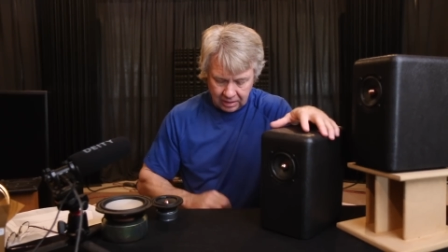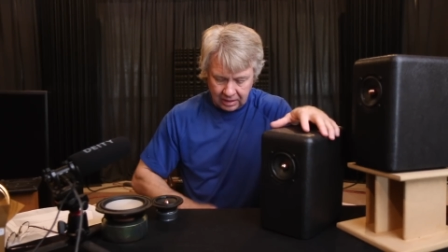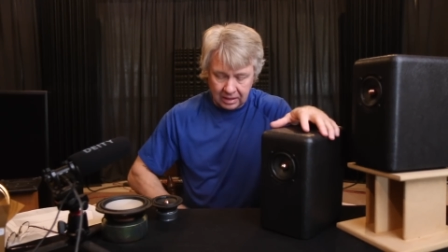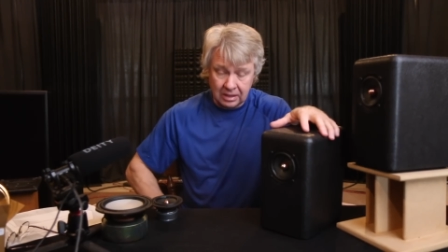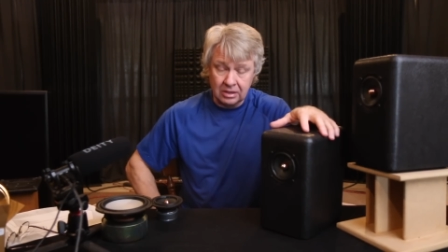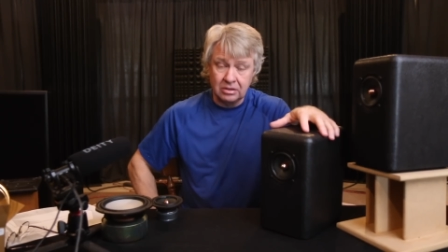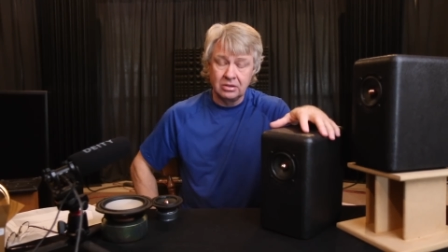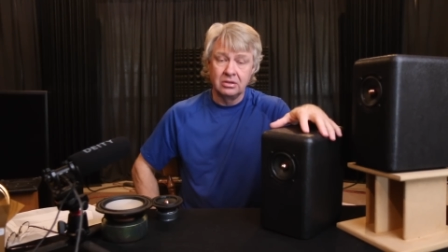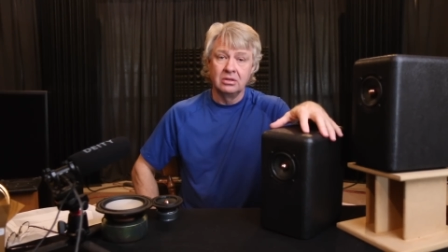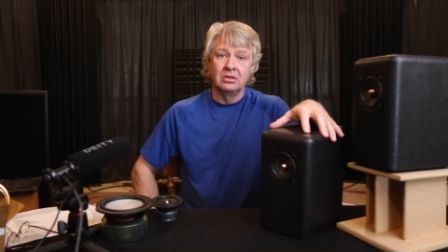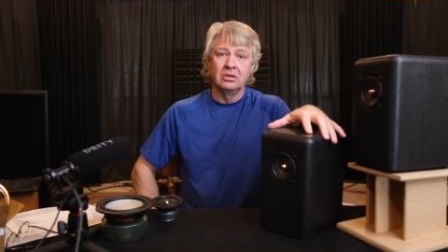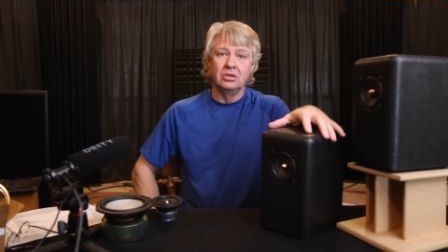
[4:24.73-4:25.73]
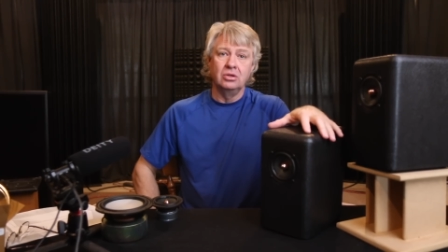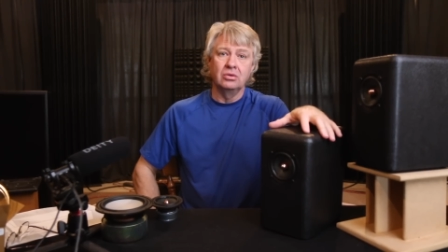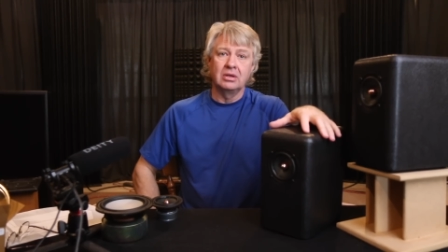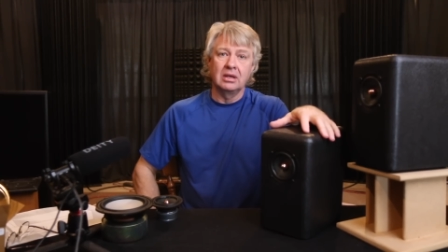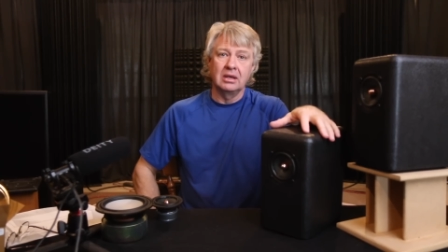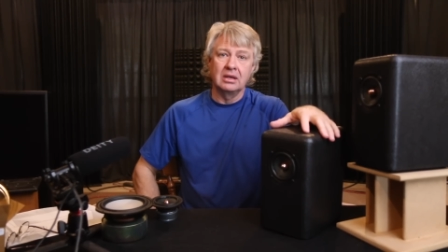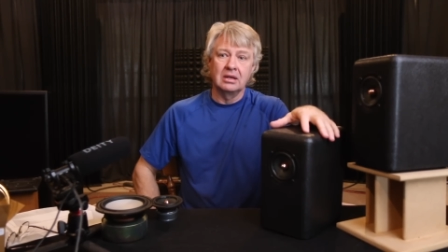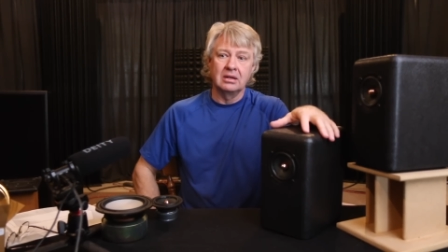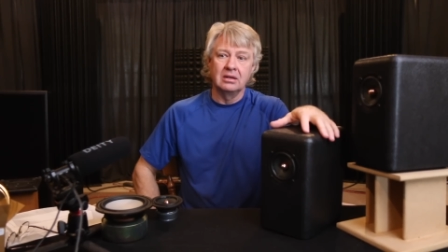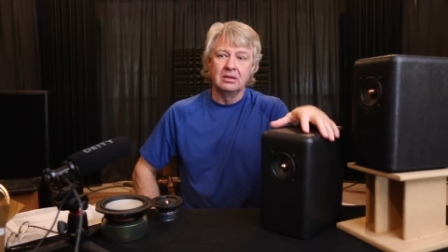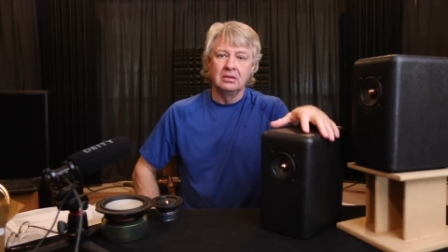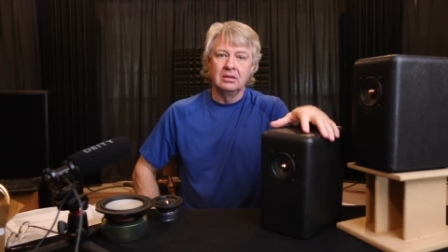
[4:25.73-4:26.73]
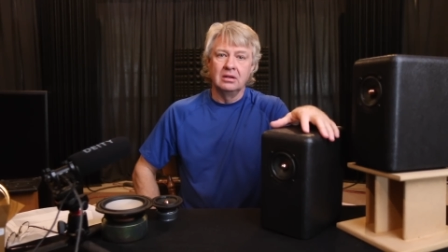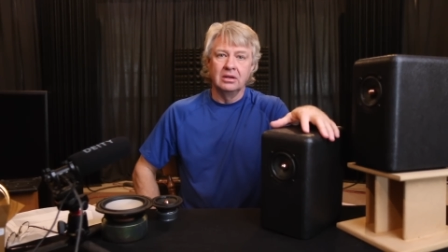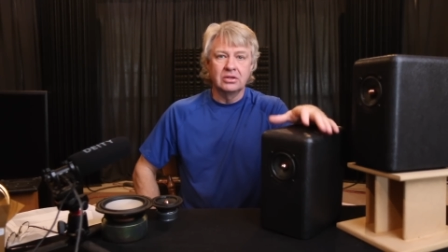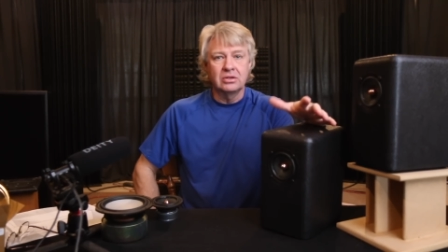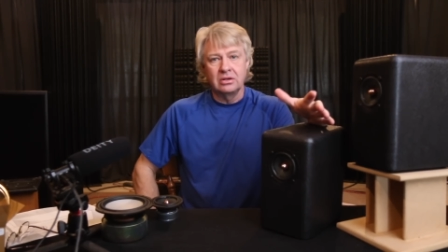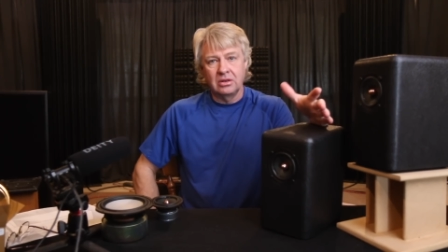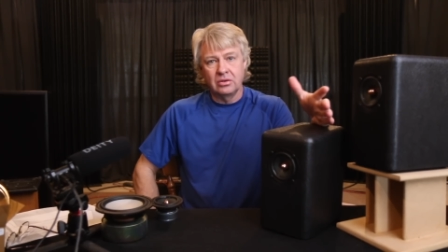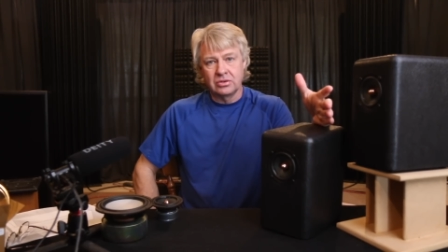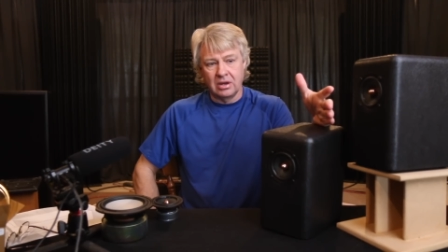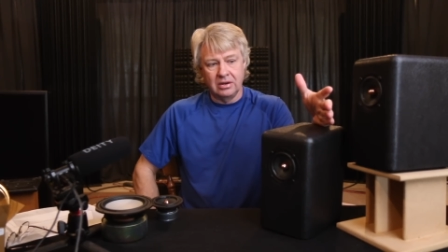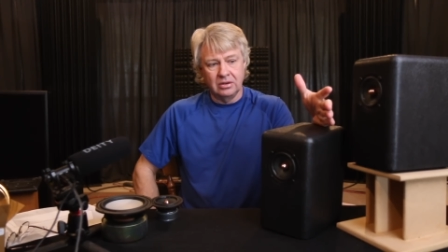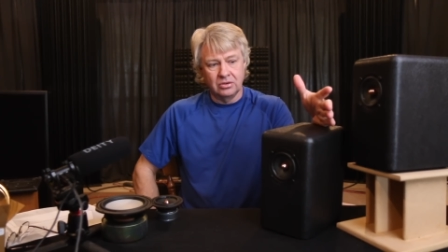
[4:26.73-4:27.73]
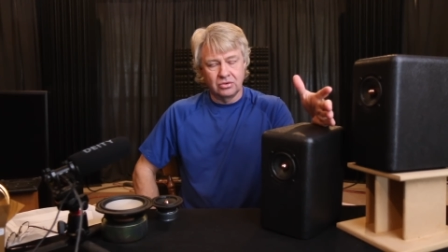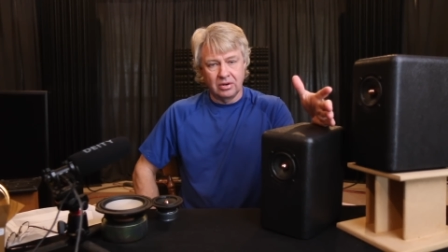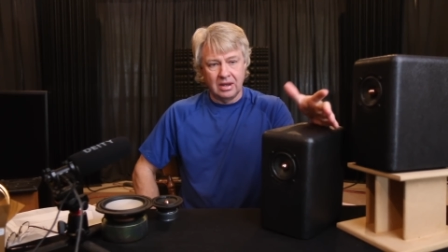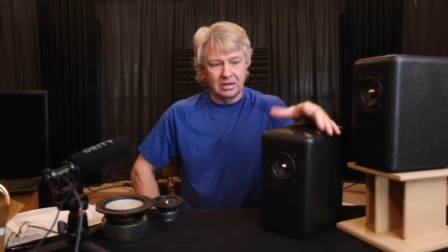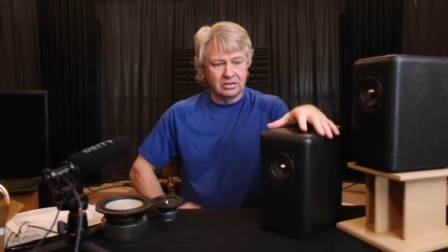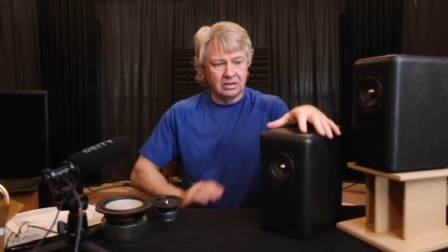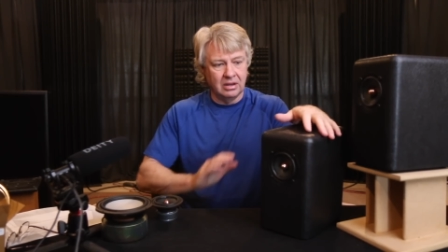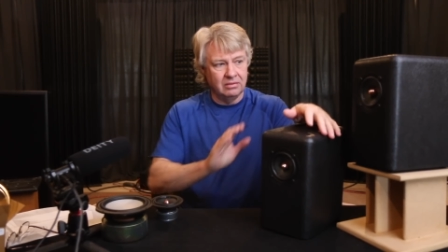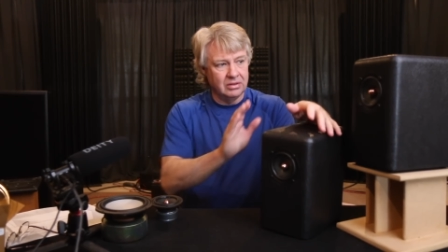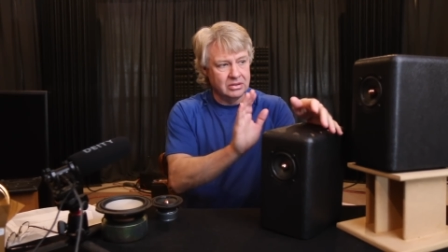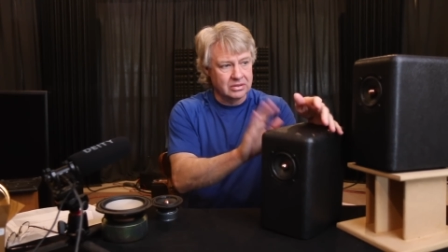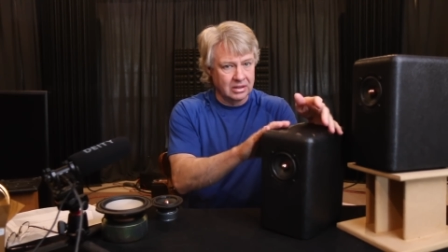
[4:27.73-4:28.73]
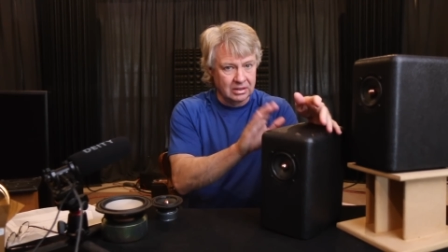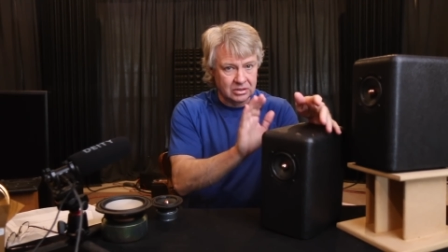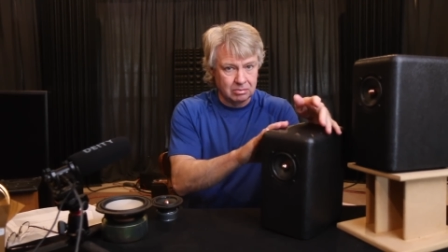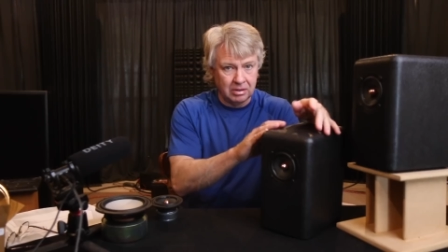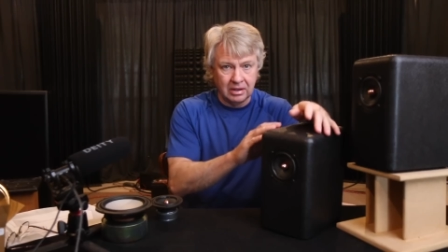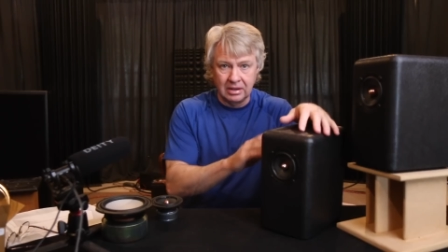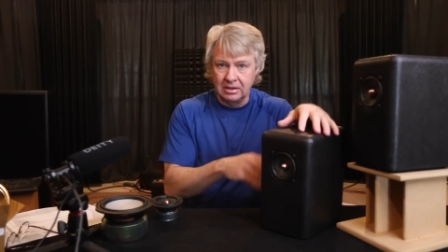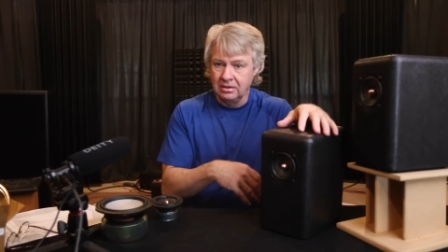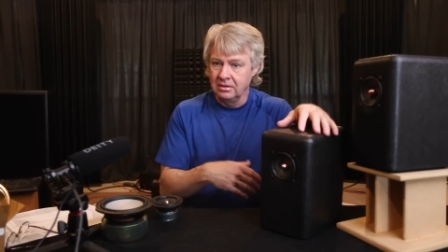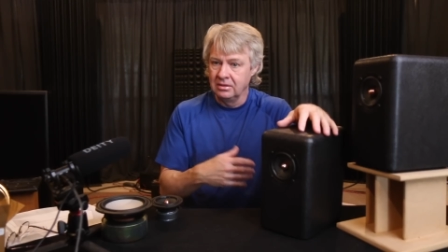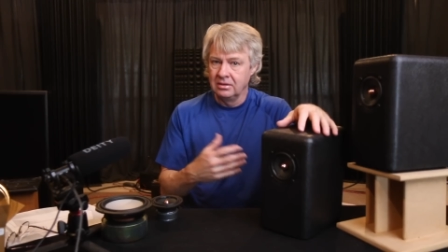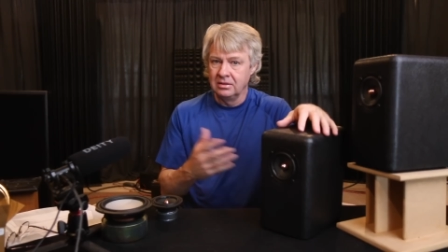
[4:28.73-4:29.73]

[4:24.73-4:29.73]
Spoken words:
and you can listen to those audio tracks of these things playing